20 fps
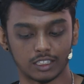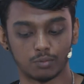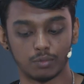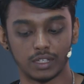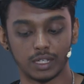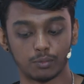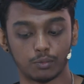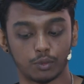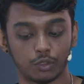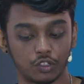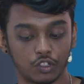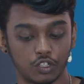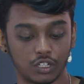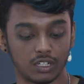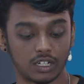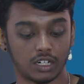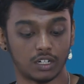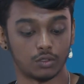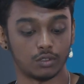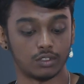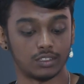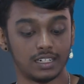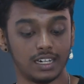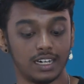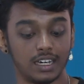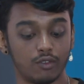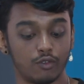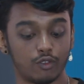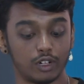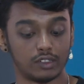being positioned in a totally
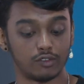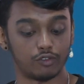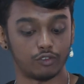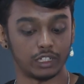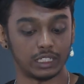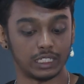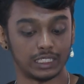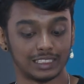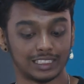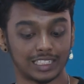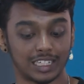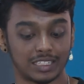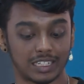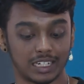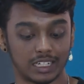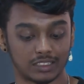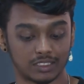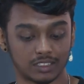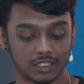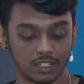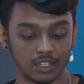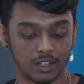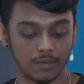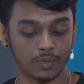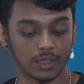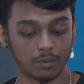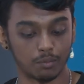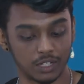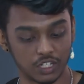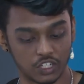different field, such as
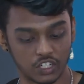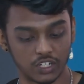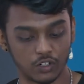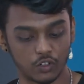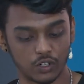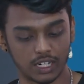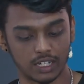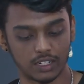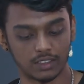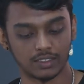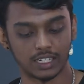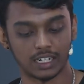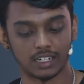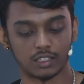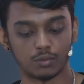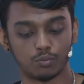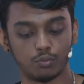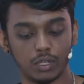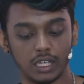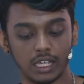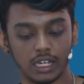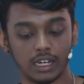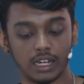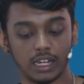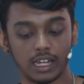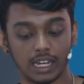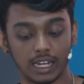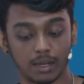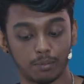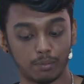Mintygreen, that is being
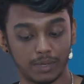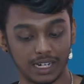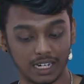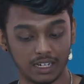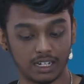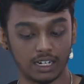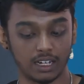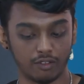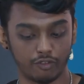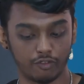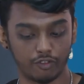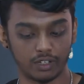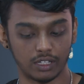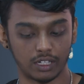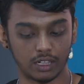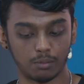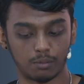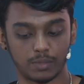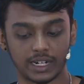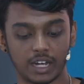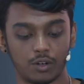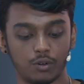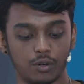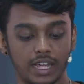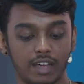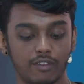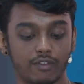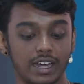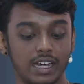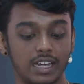in a medical field, but I don't
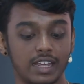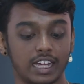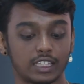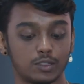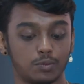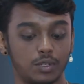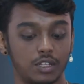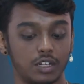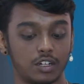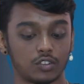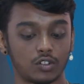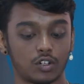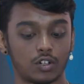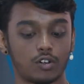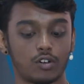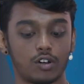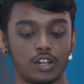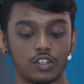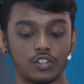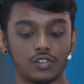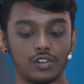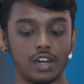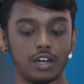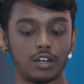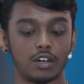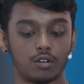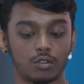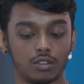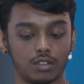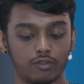have any experience or knowledge
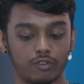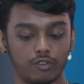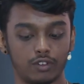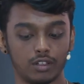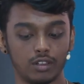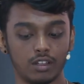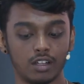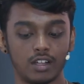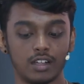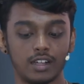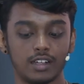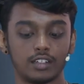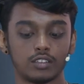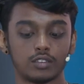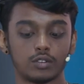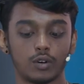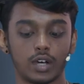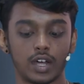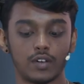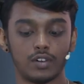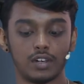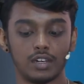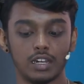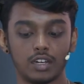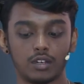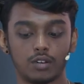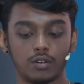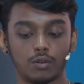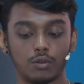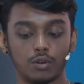related to the field. So I will need
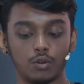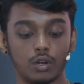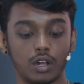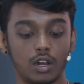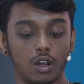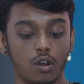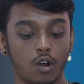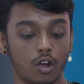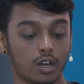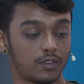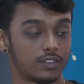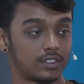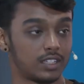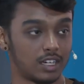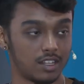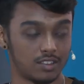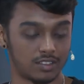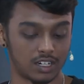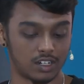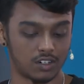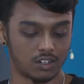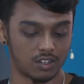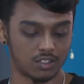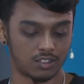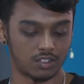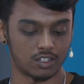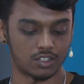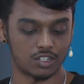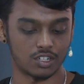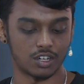to do a lot of studies and
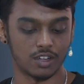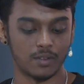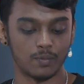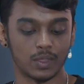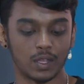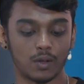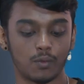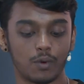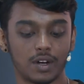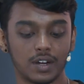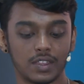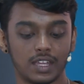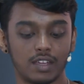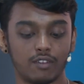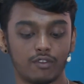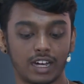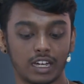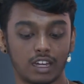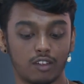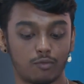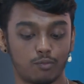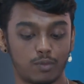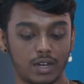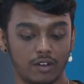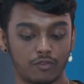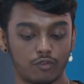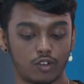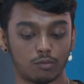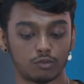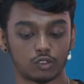research. What are the effective
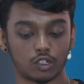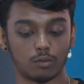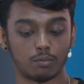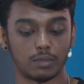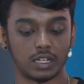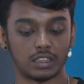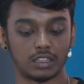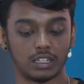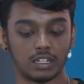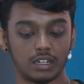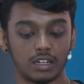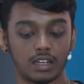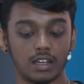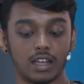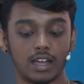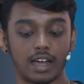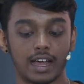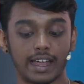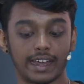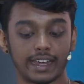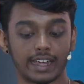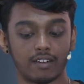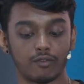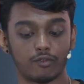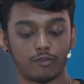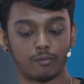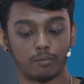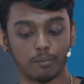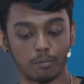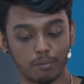platforms or method I can
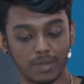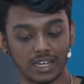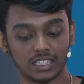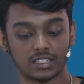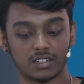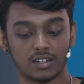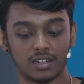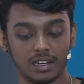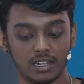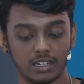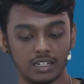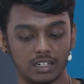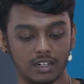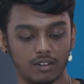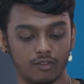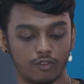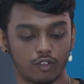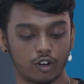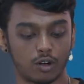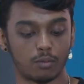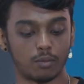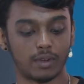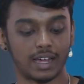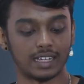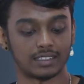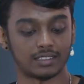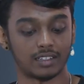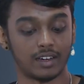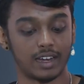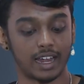best learn from,
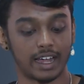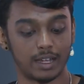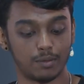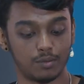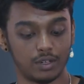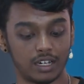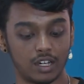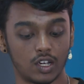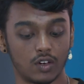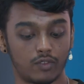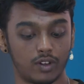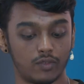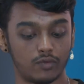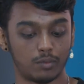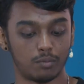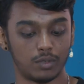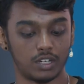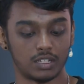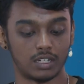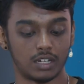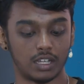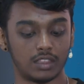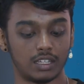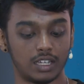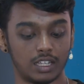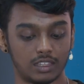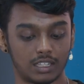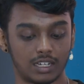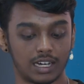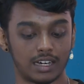as reliability of information in the
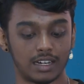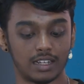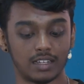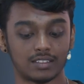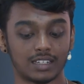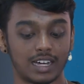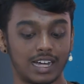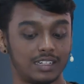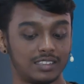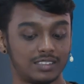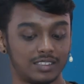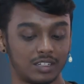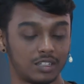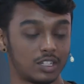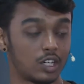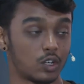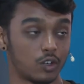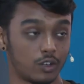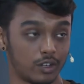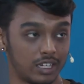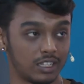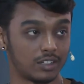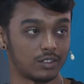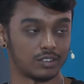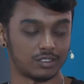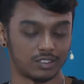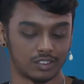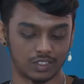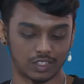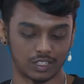internet is uncertain or
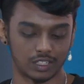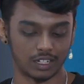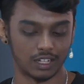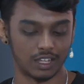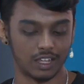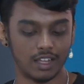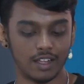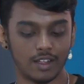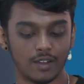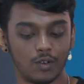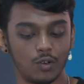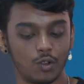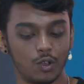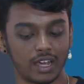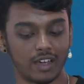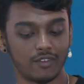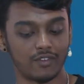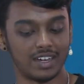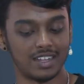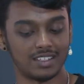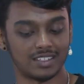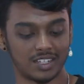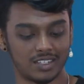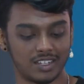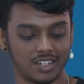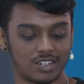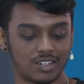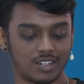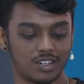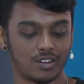inconsistent? Do you have any
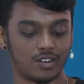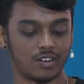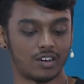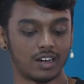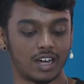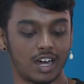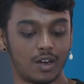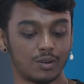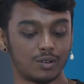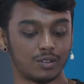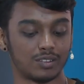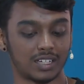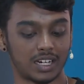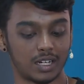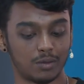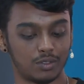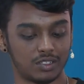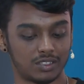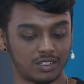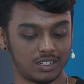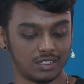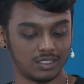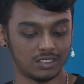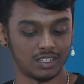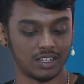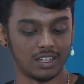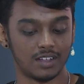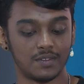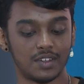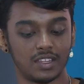suggestion on how to start a business
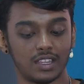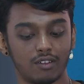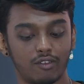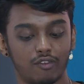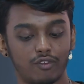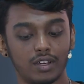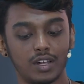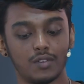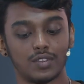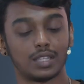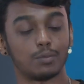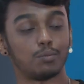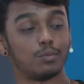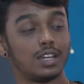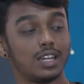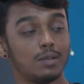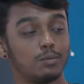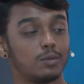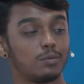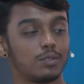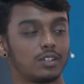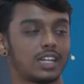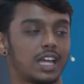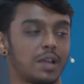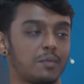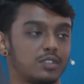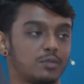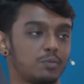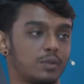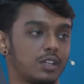in the field with the minimum
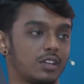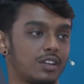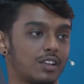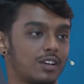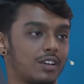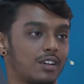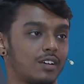time spent?